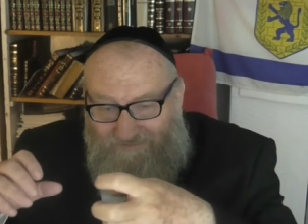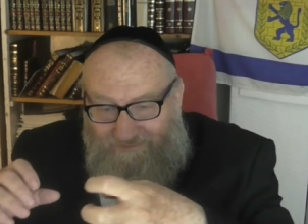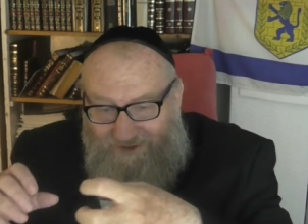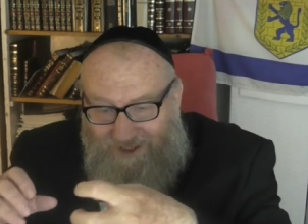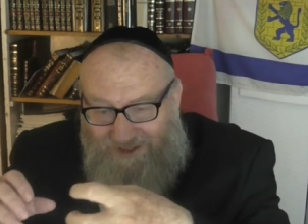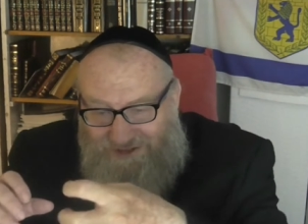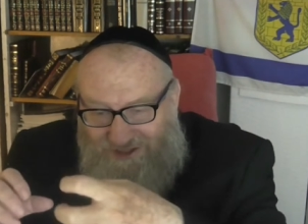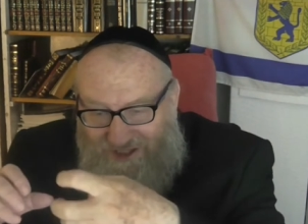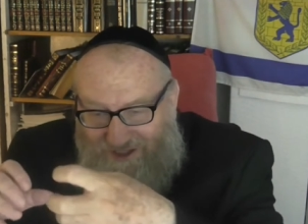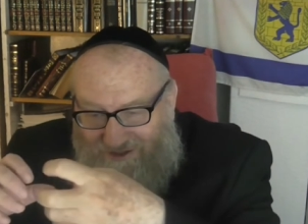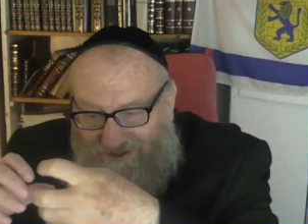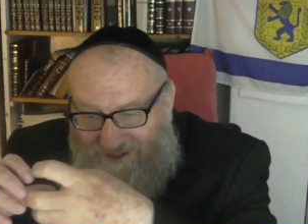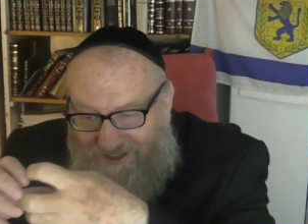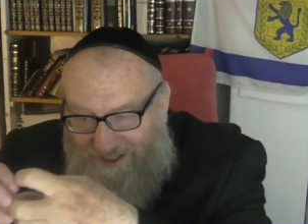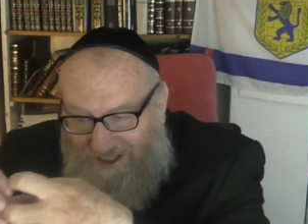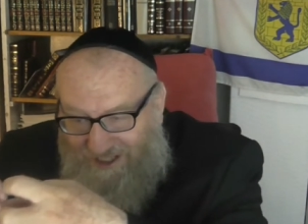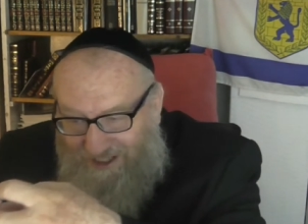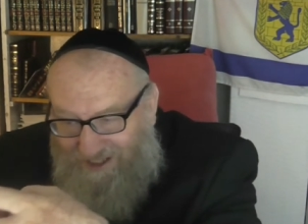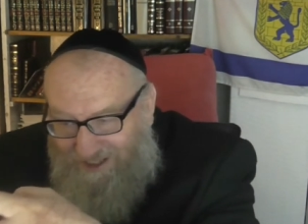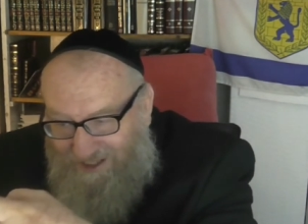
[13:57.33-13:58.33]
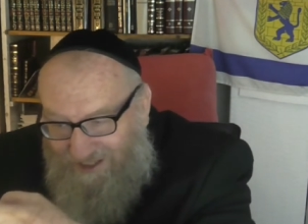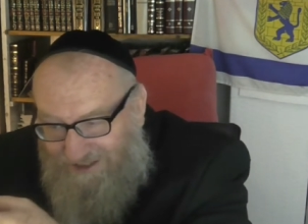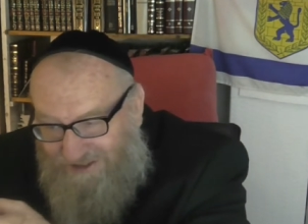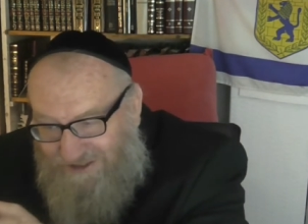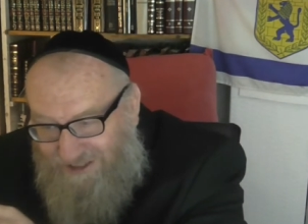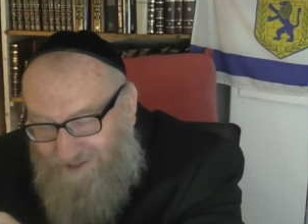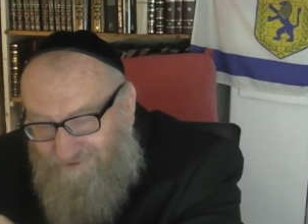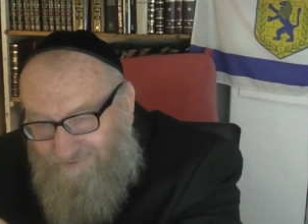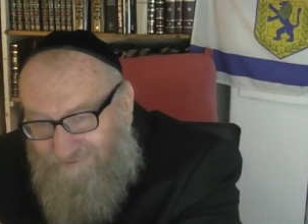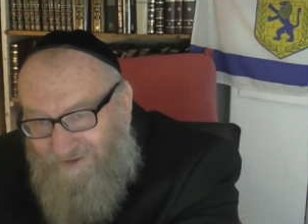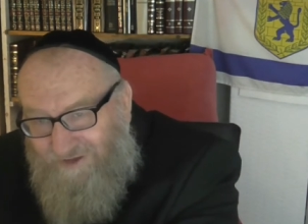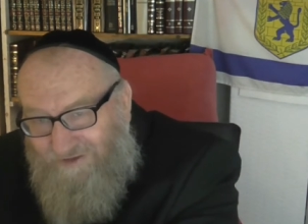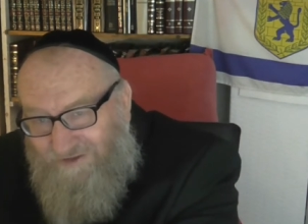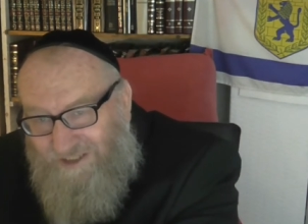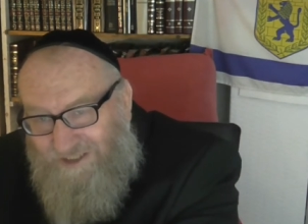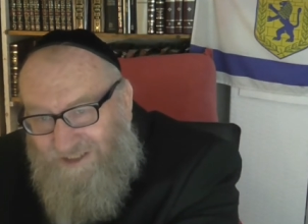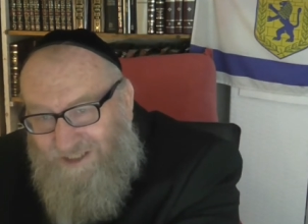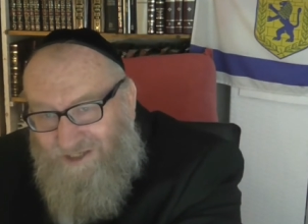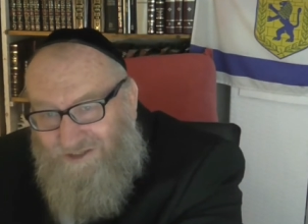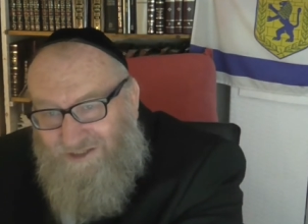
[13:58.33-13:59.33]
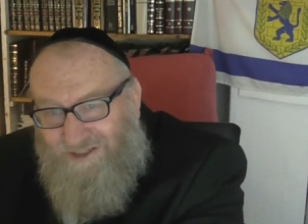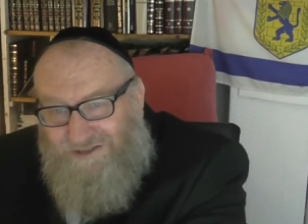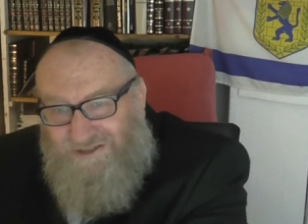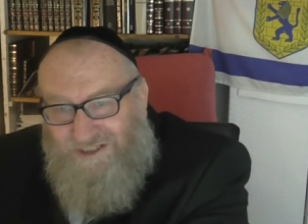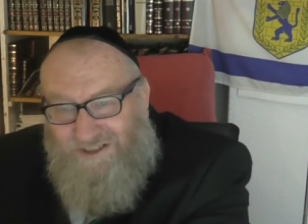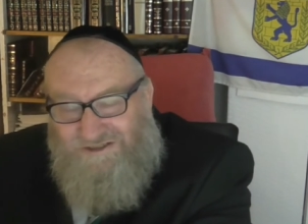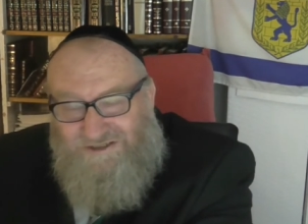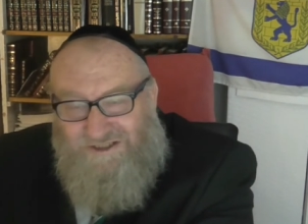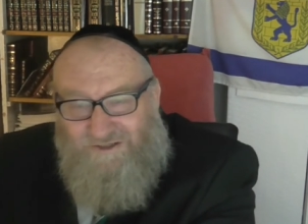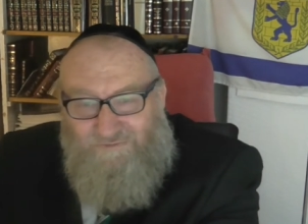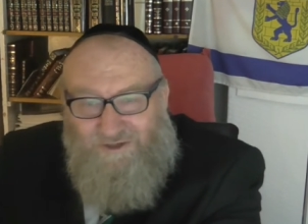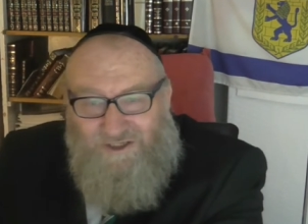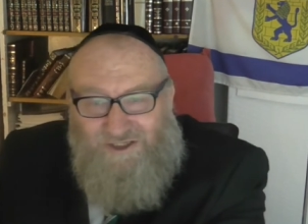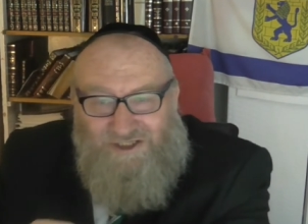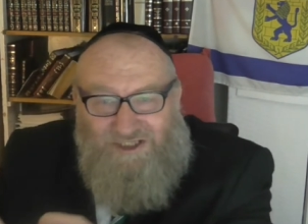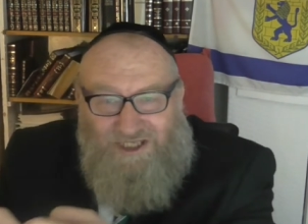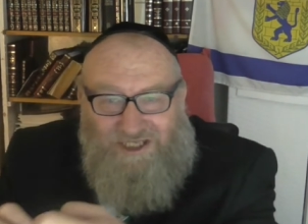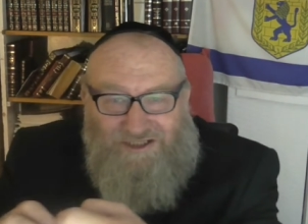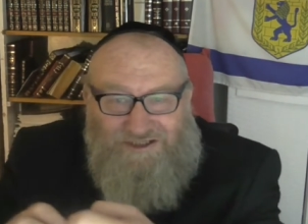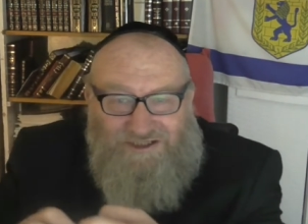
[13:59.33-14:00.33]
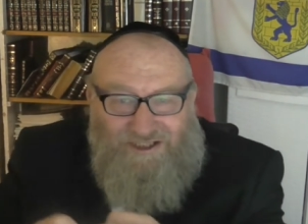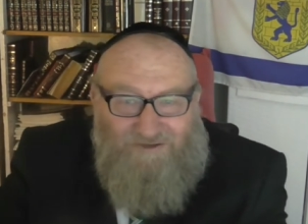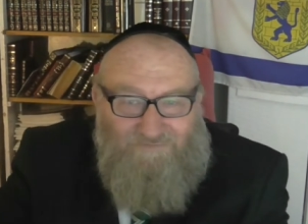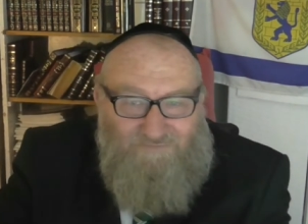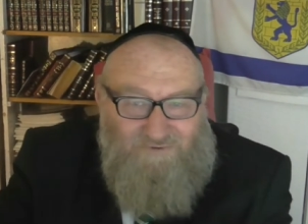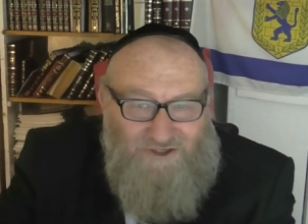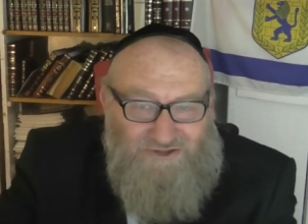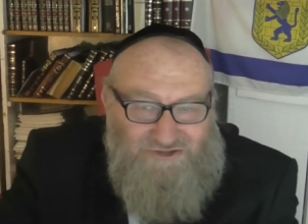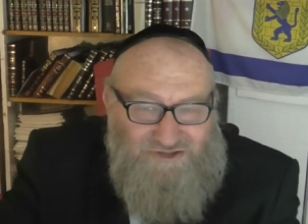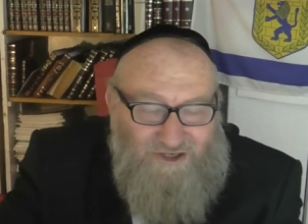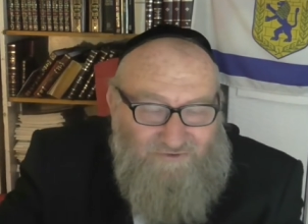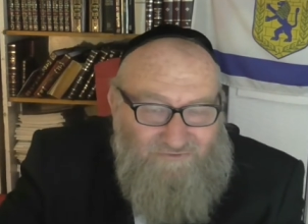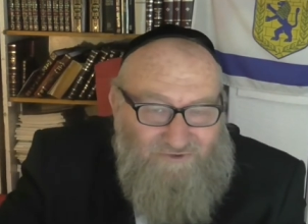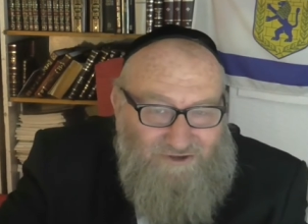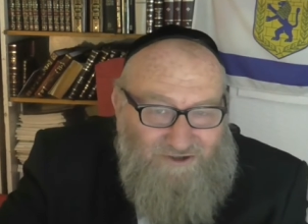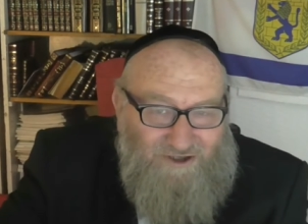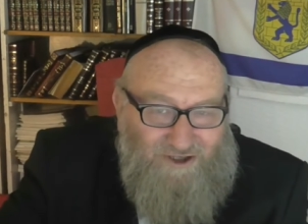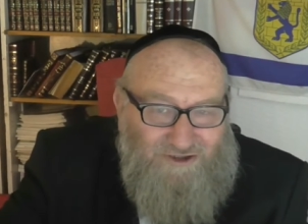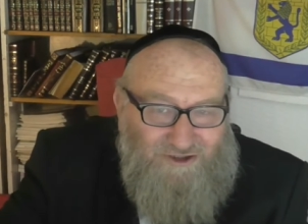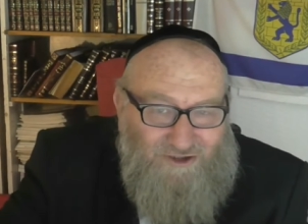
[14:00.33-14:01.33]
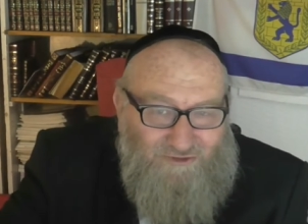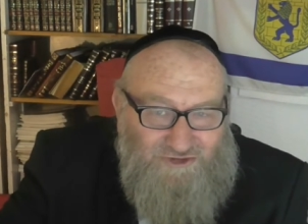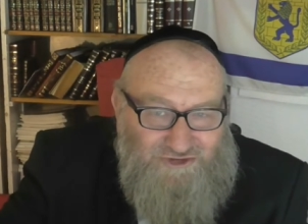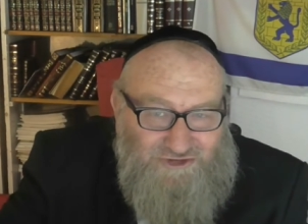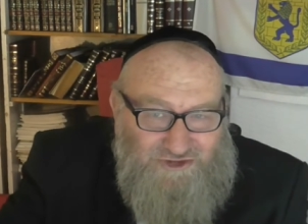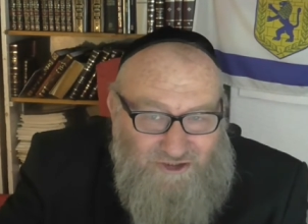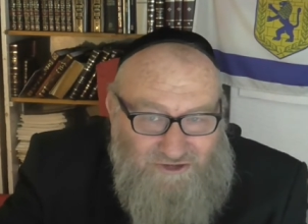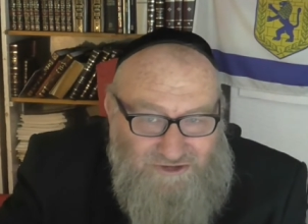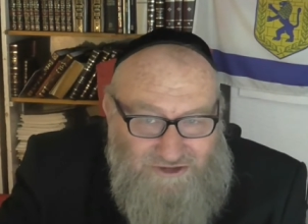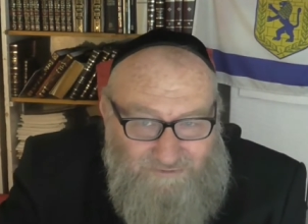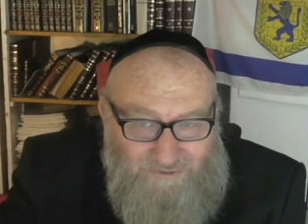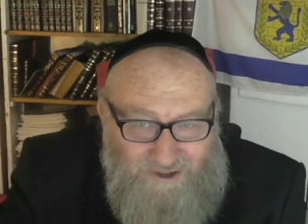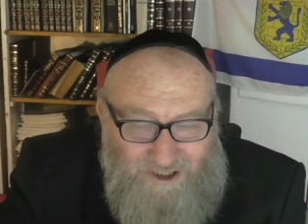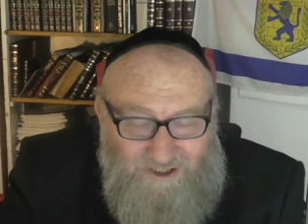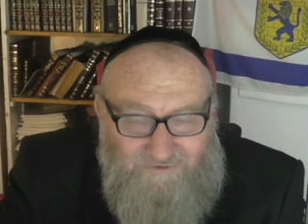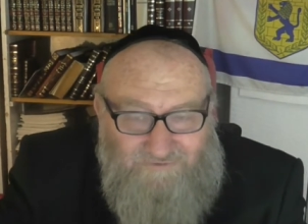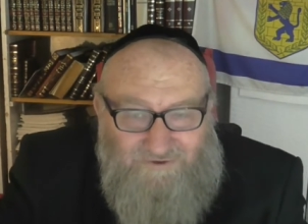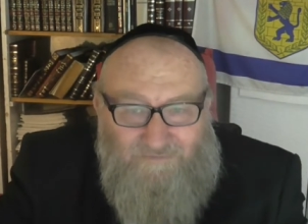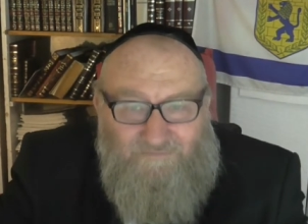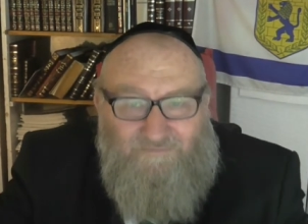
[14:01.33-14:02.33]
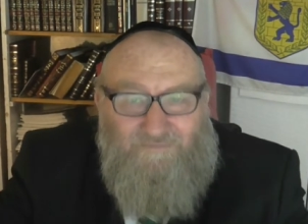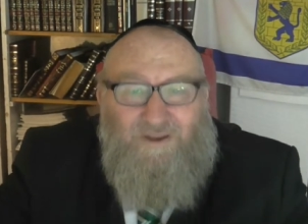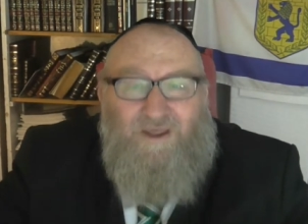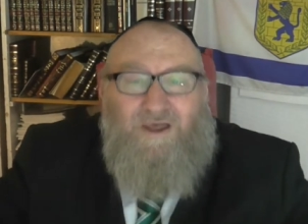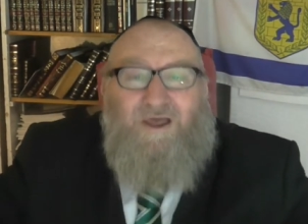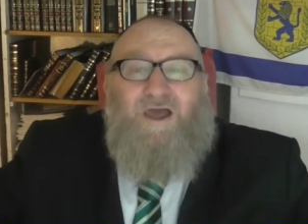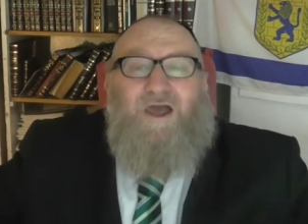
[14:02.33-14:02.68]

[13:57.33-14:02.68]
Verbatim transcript: But so, so they're going to tell someone that it can take place overnight, no one's going to believe them.